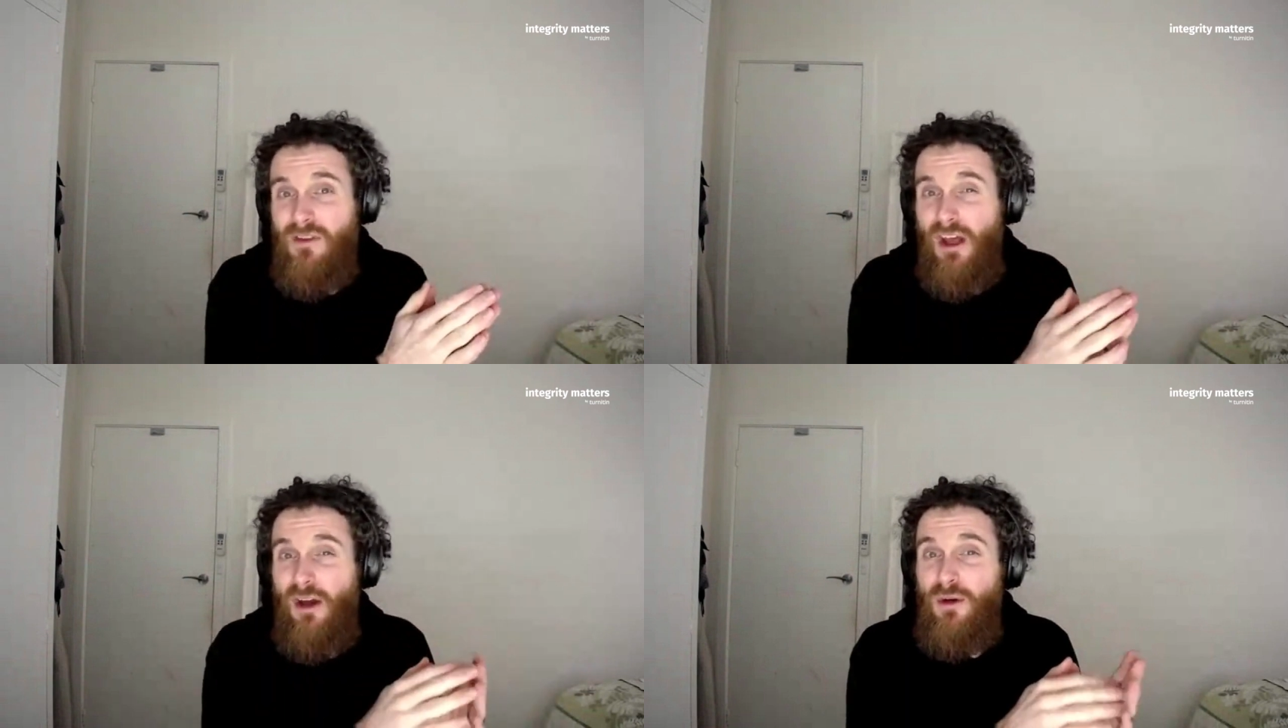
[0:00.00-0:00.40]

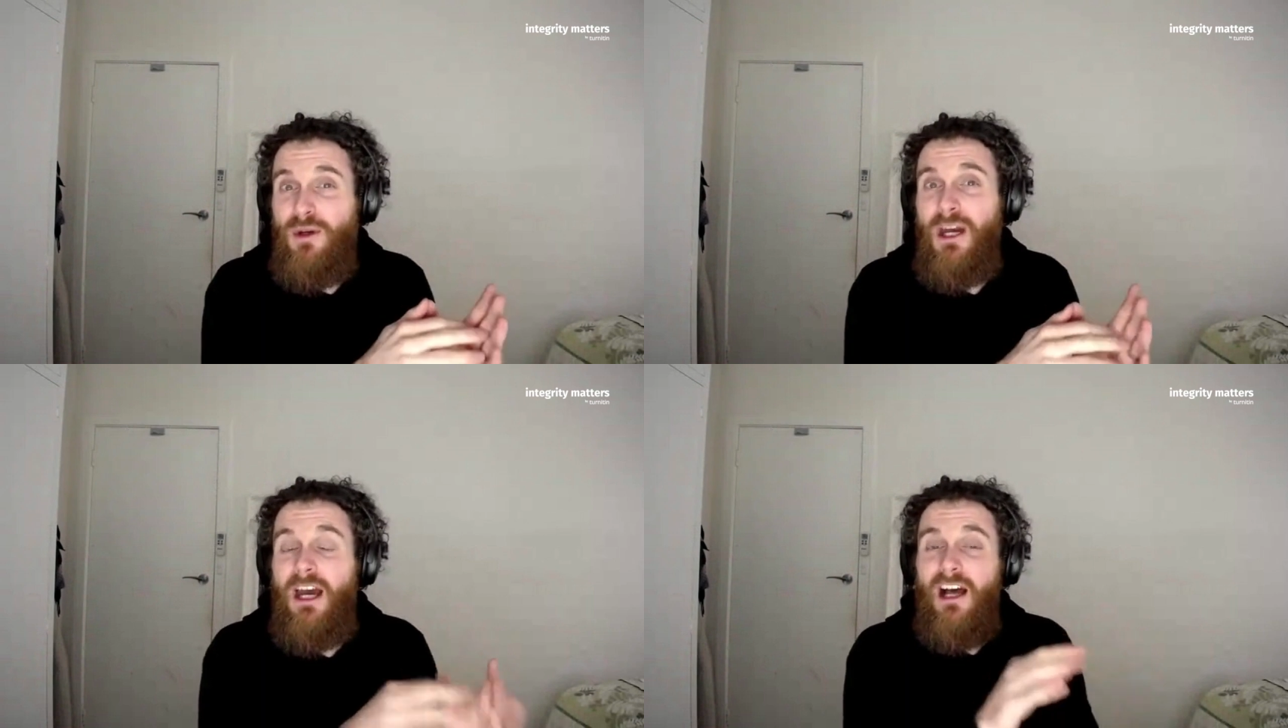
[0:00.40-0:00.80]

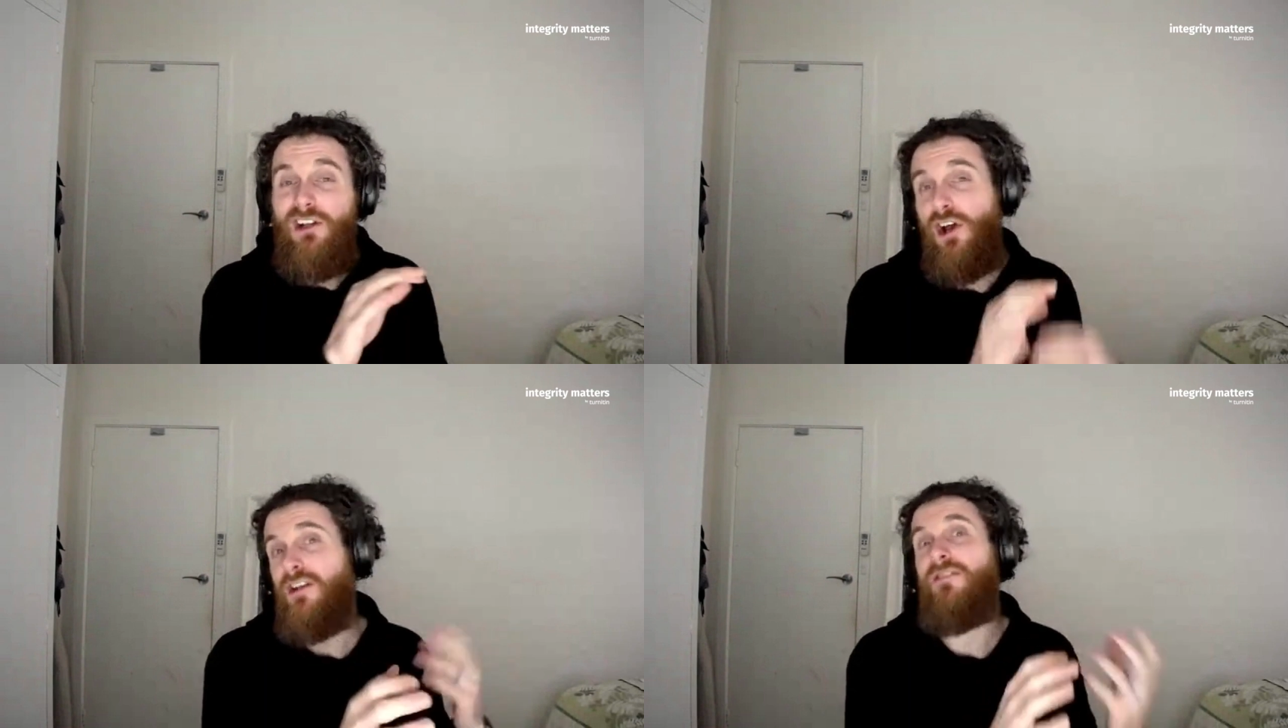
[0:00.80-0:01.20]
though a
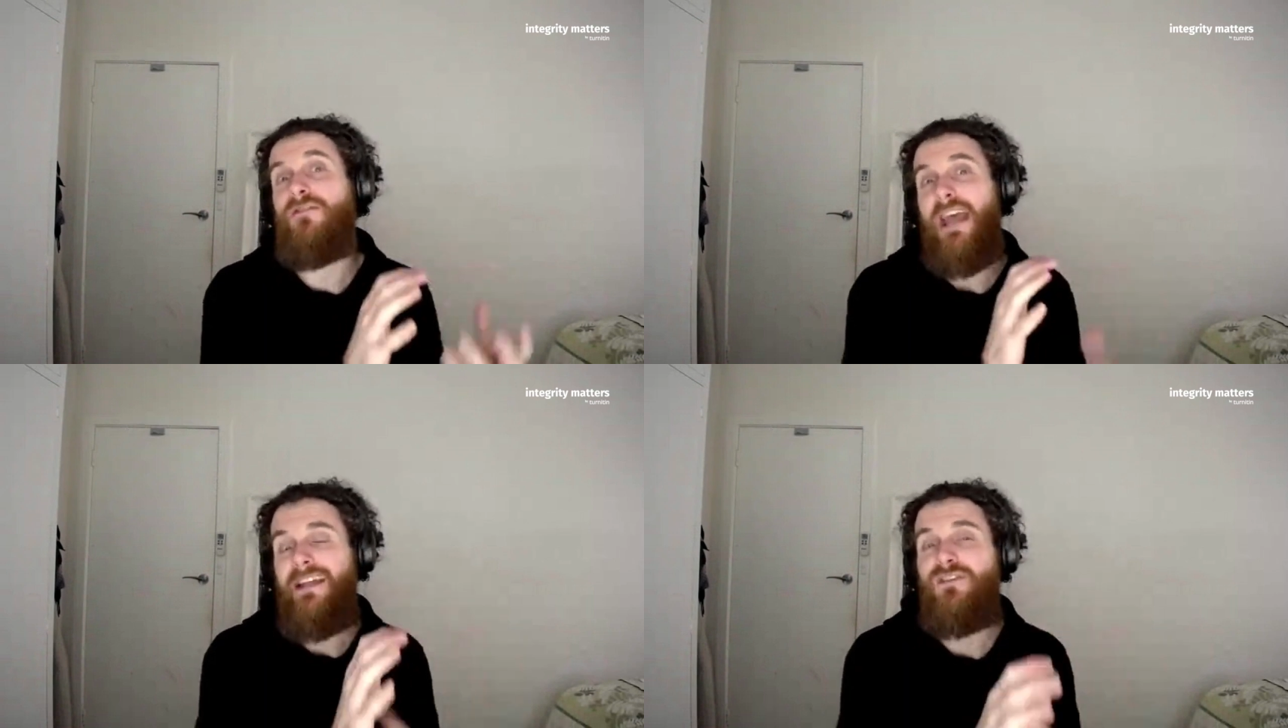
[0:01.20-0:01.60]
lot
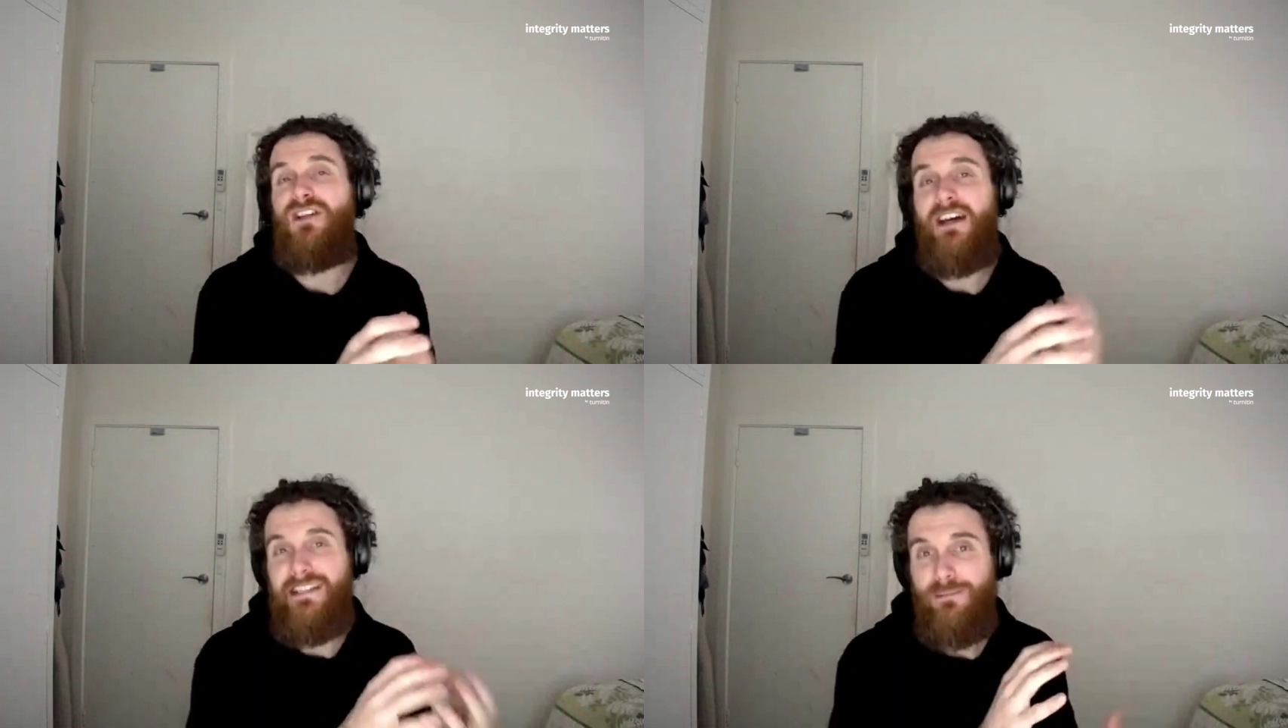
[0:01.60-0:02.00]
of
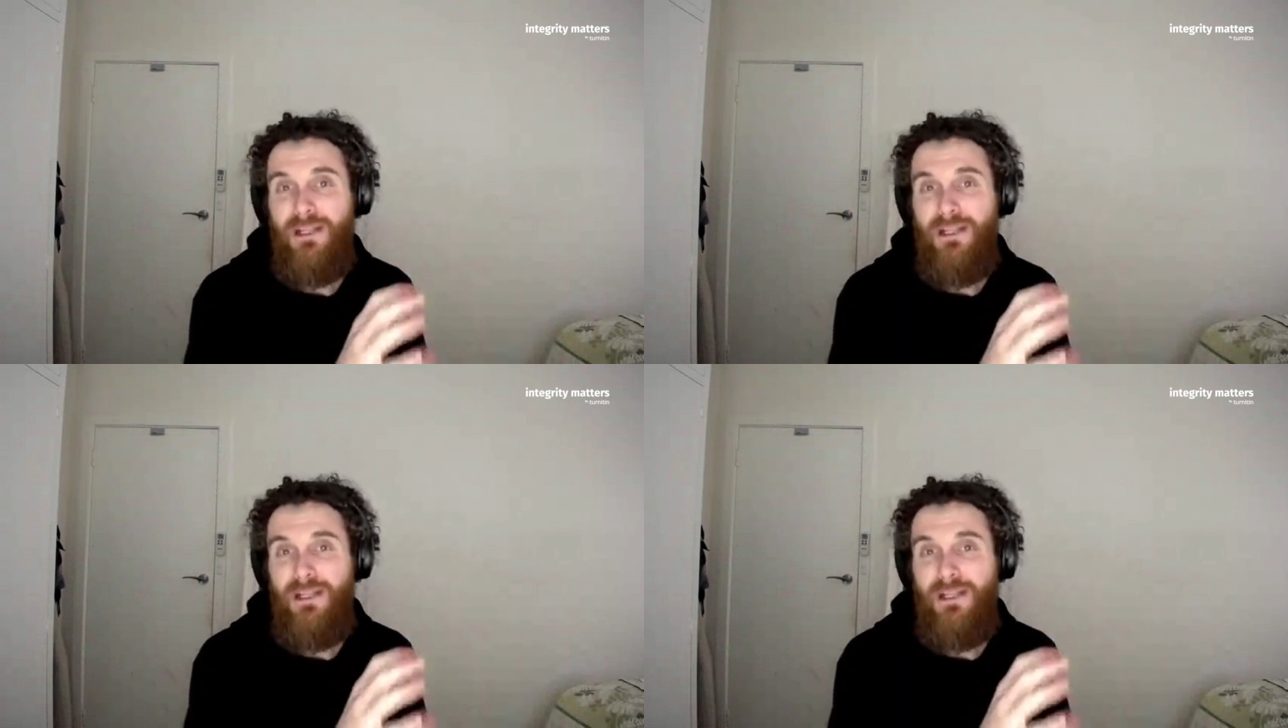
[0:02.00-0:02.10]
advertising